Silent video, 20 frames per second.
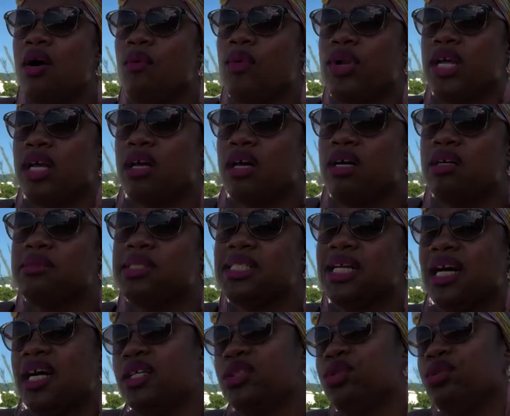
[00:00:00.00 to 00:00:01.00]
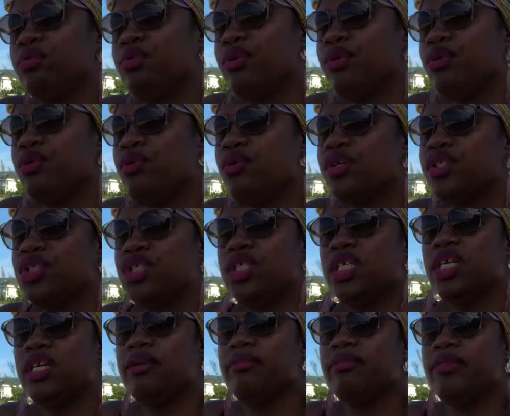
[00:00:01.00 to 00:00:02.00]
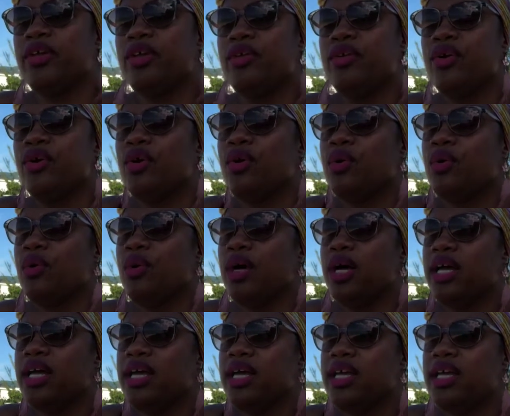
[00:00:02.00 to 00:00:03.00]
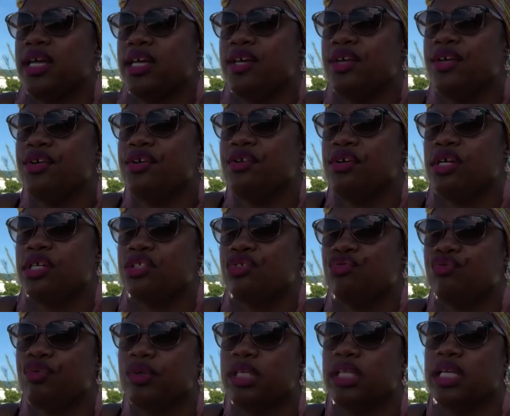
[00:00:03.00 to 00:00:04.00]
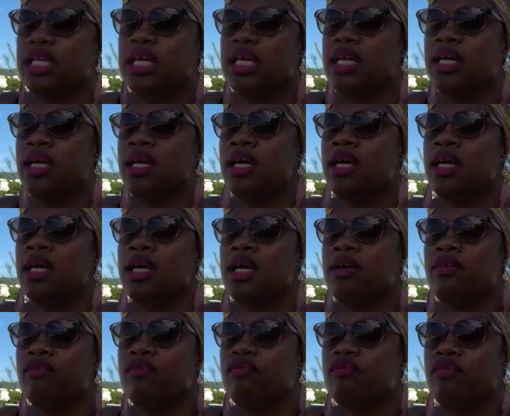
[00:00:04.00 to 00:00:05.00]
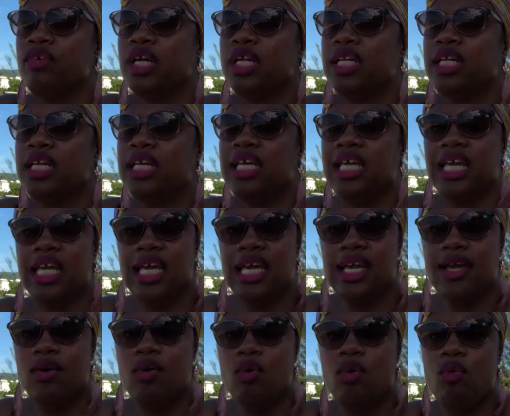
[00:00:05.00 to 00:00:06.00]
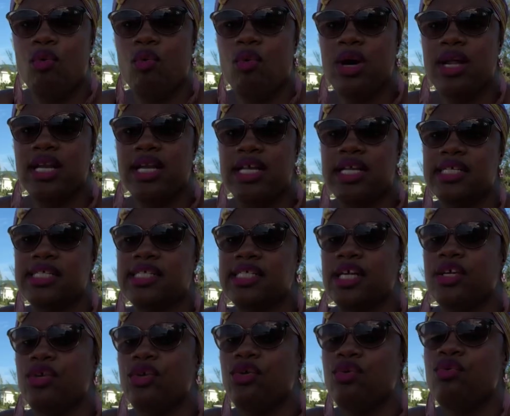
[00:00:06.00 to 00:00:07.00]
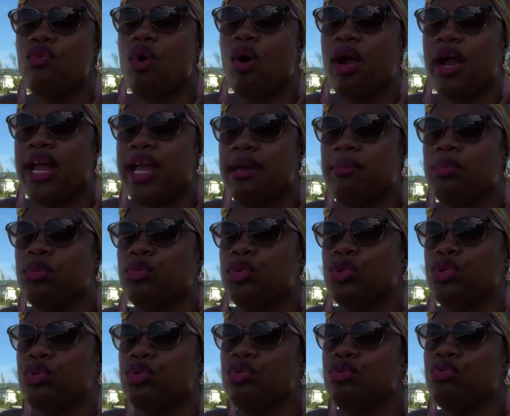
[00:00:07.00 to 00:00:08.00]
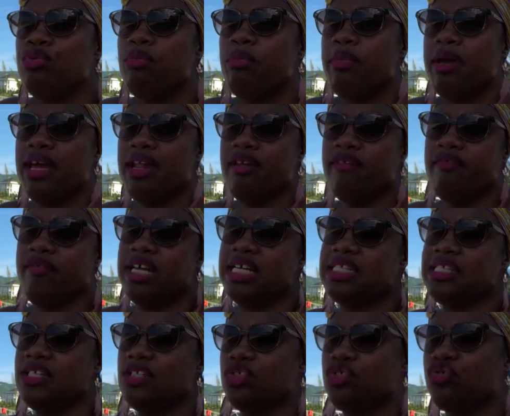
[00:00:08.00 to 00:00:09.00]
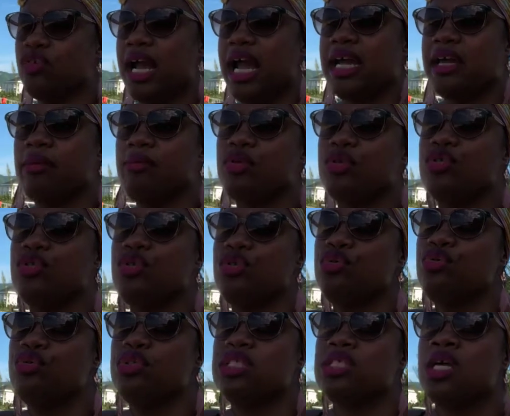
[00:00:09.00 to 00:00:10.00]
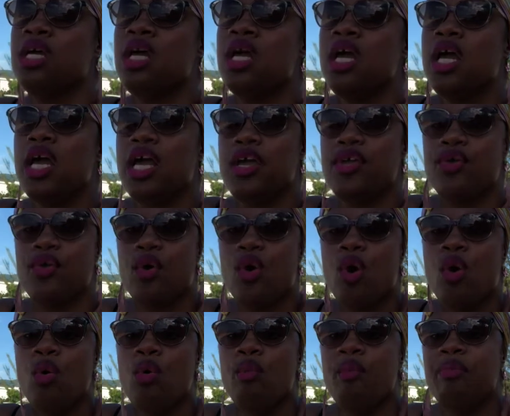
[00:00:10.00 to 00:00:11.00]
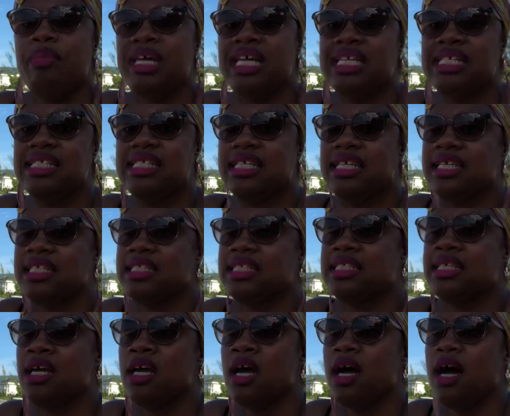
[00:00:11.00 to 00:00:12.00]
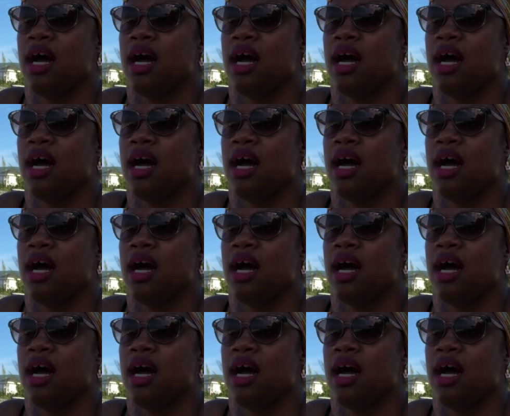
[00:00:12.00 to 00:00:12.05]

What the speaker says: when it comes to entrepreneurship, you know, it is really key on what it is that you are able to manifest and attract and produce in your own business.